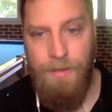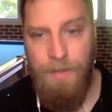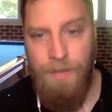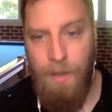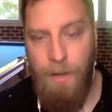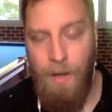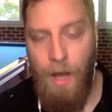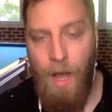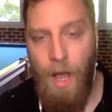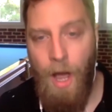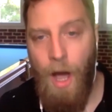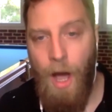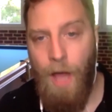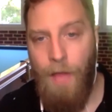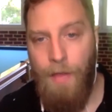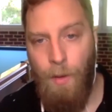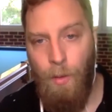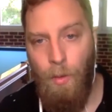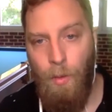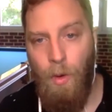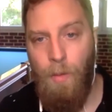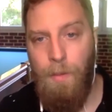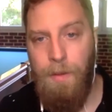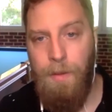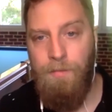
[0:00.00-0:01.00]
So I
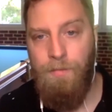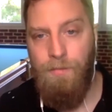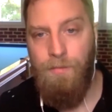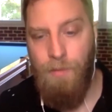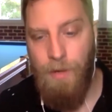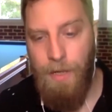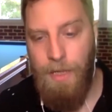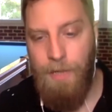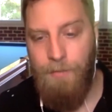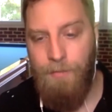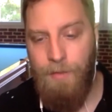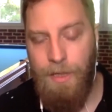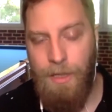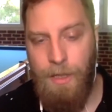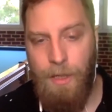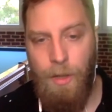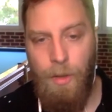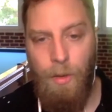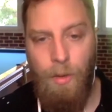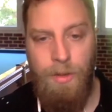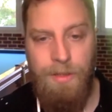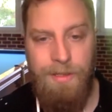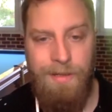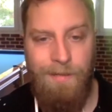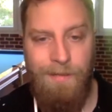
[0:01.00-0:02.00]
thought what would be really, really
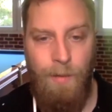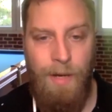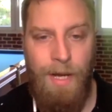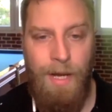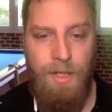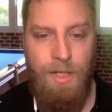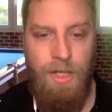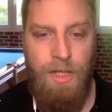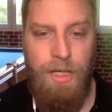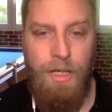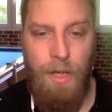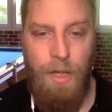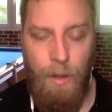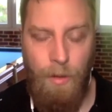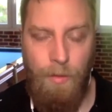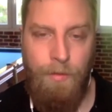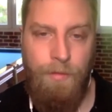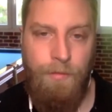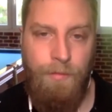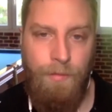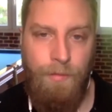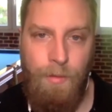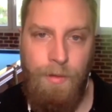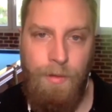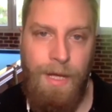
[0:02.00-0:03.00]
cool is if we actually go
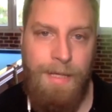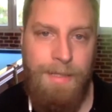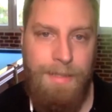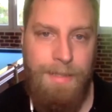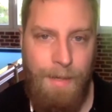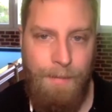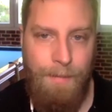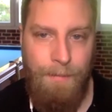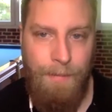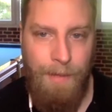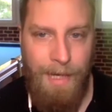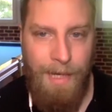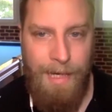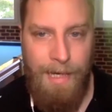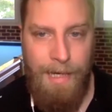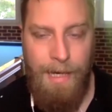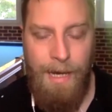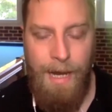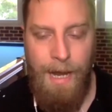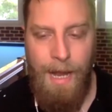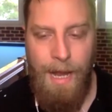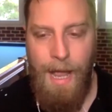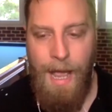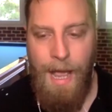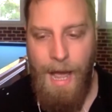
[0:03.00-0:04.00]
through that template
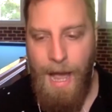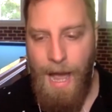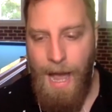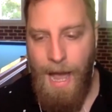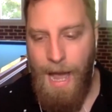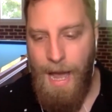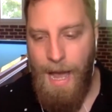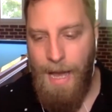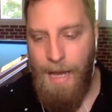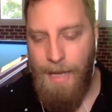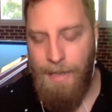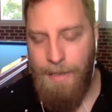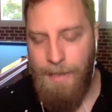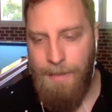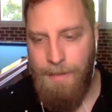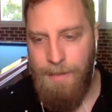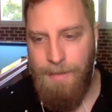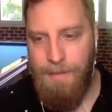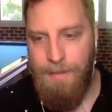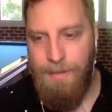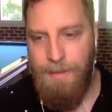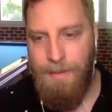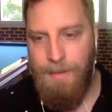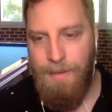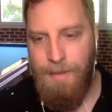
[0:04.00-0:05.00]

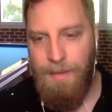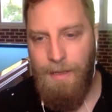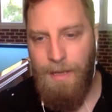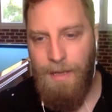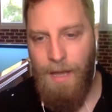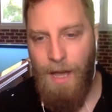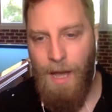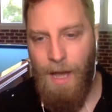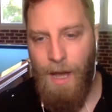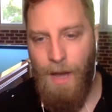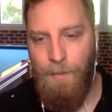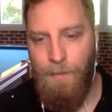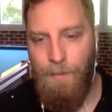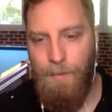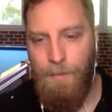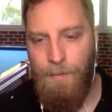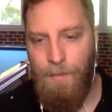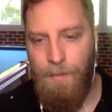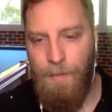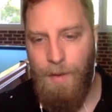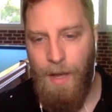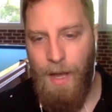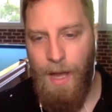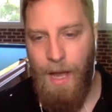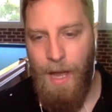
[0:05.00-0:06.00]
and
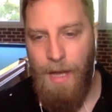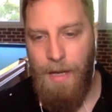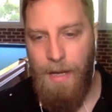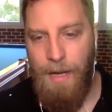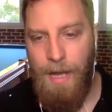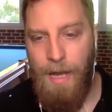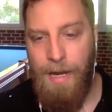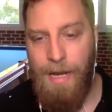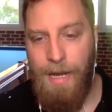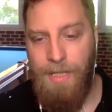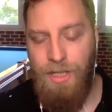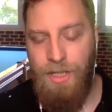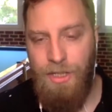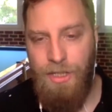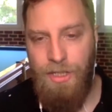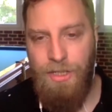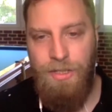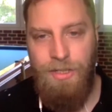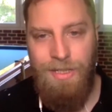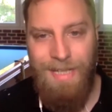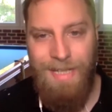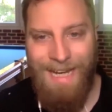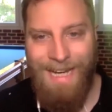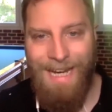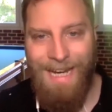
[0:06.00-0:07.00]
actually
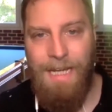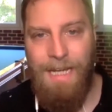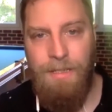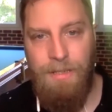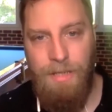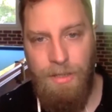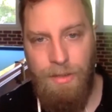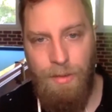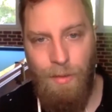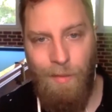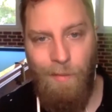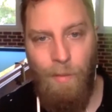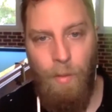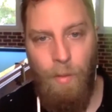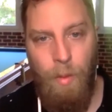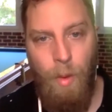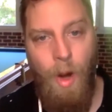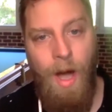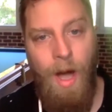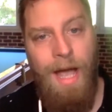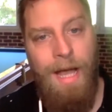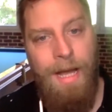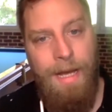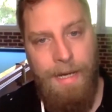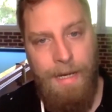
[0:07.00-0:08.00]
just dig into sort of
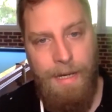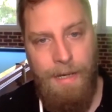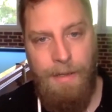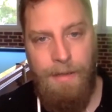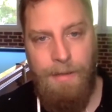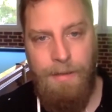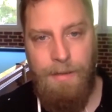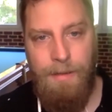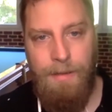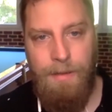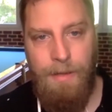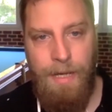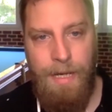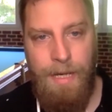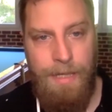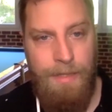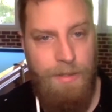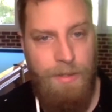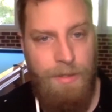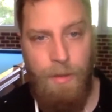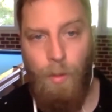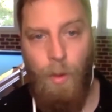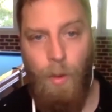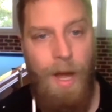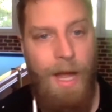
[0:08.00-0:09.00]
why
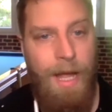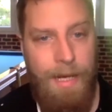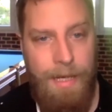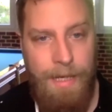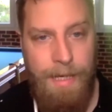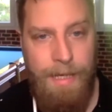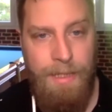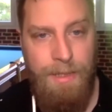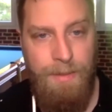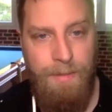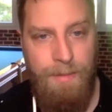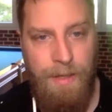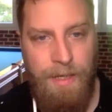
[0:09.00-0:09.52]
it's the way it is.